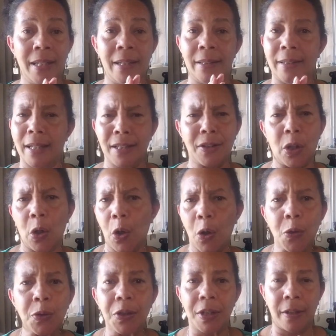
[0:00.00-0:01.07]
does a
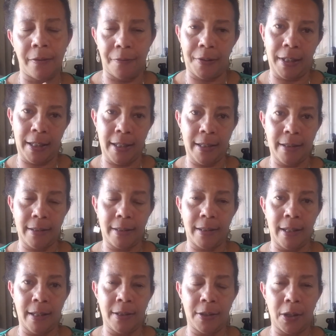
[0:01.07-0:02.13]
host of things.
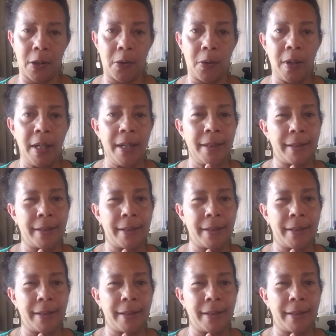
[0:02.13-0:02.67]
And so